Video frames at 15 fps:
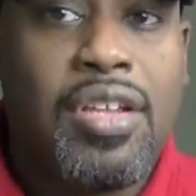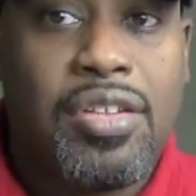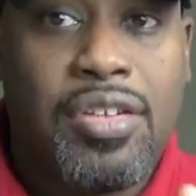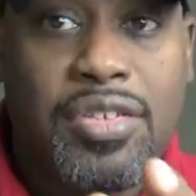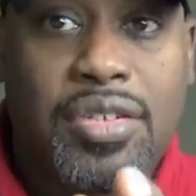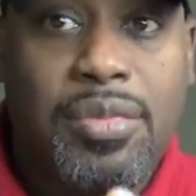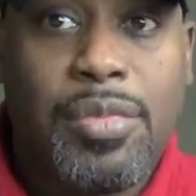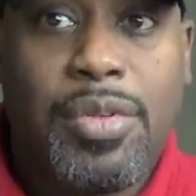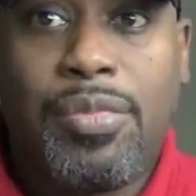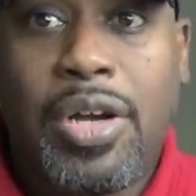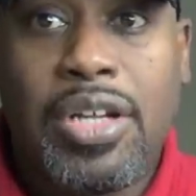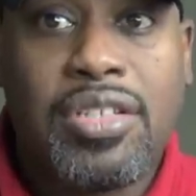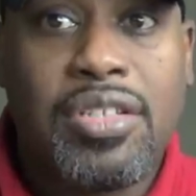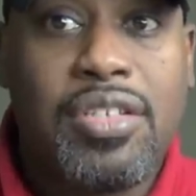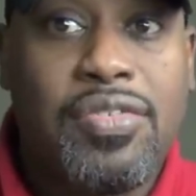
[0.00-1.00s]
There's someone
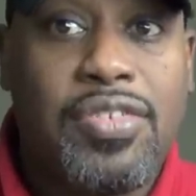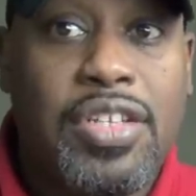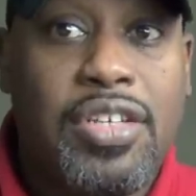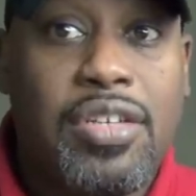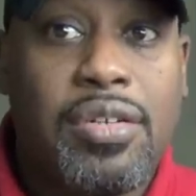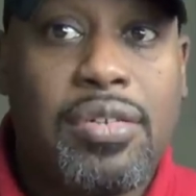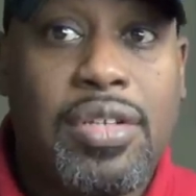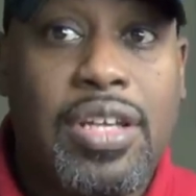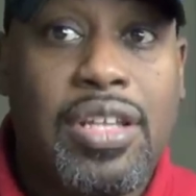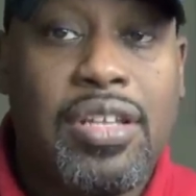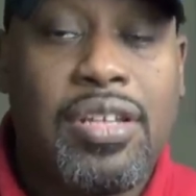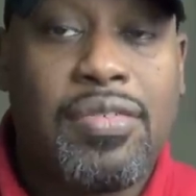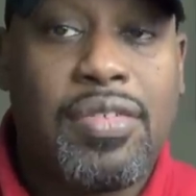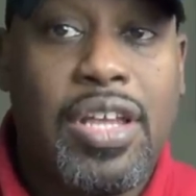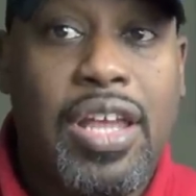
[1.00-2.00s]
watching this video that
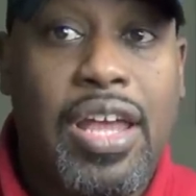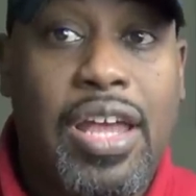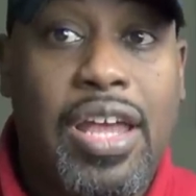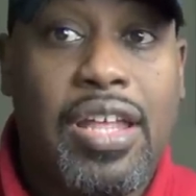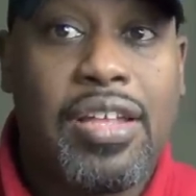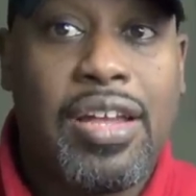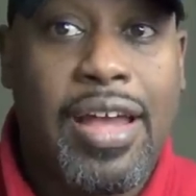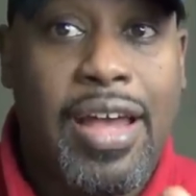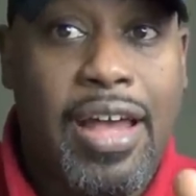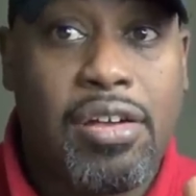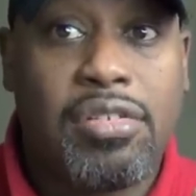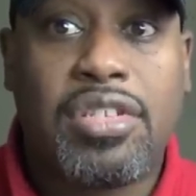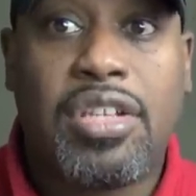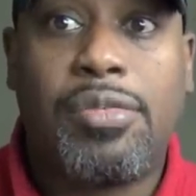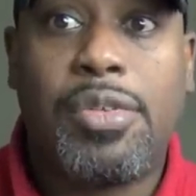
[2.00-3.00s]
if they had a
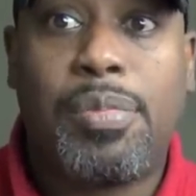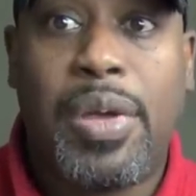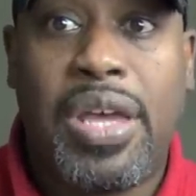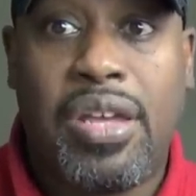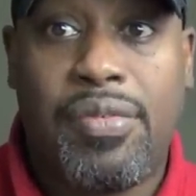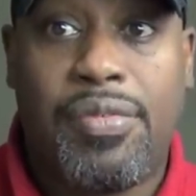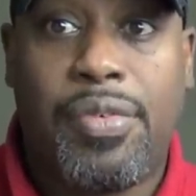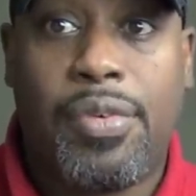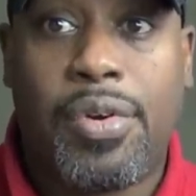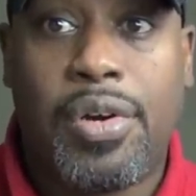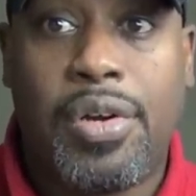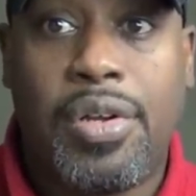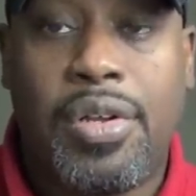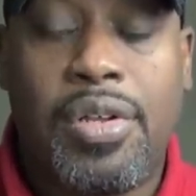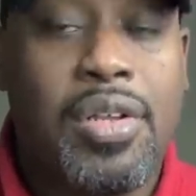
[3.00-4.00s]
house that was paid for,
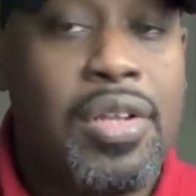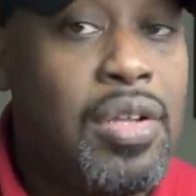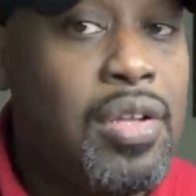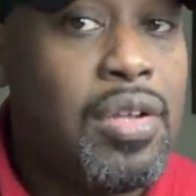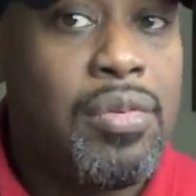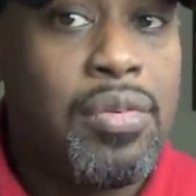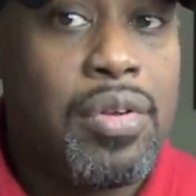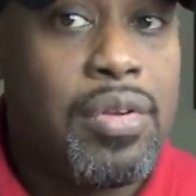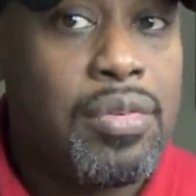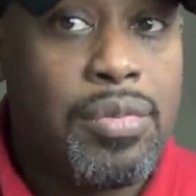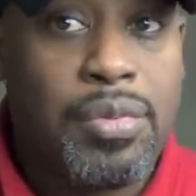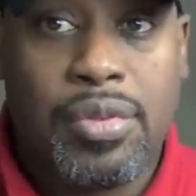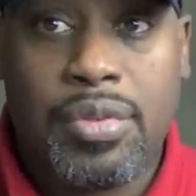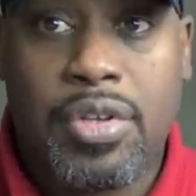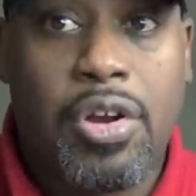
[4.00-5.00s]

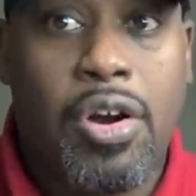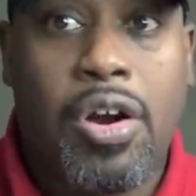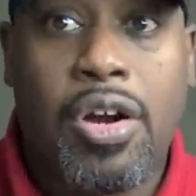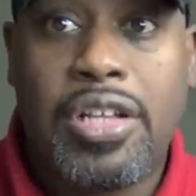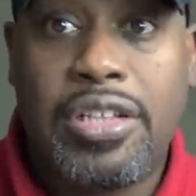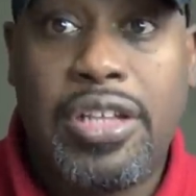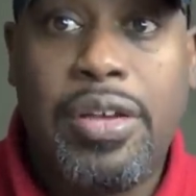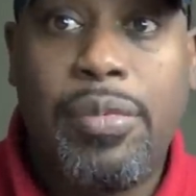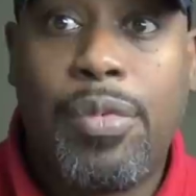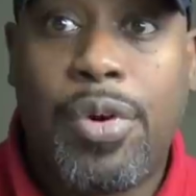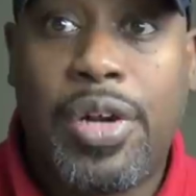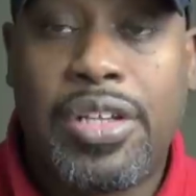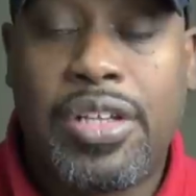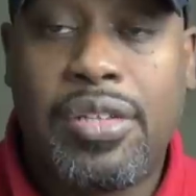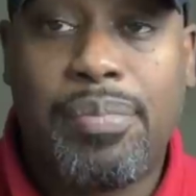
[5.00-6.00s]
a car that they
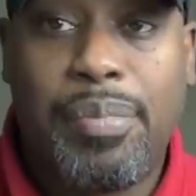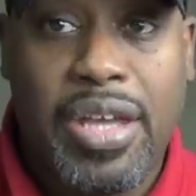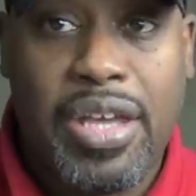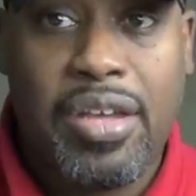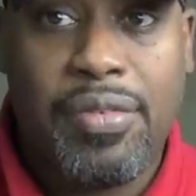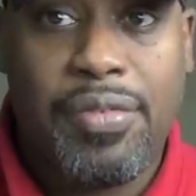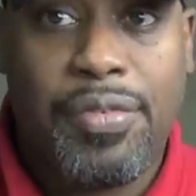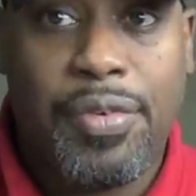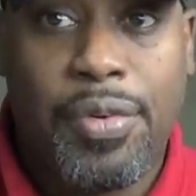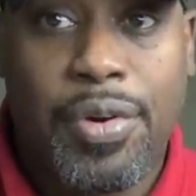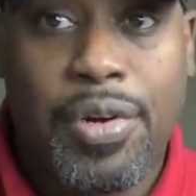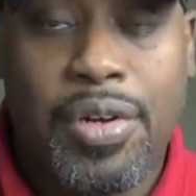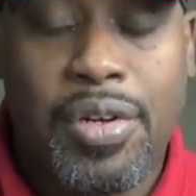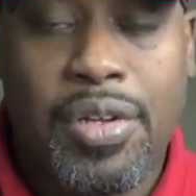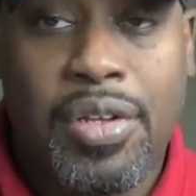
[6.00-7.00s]
wanted paid for,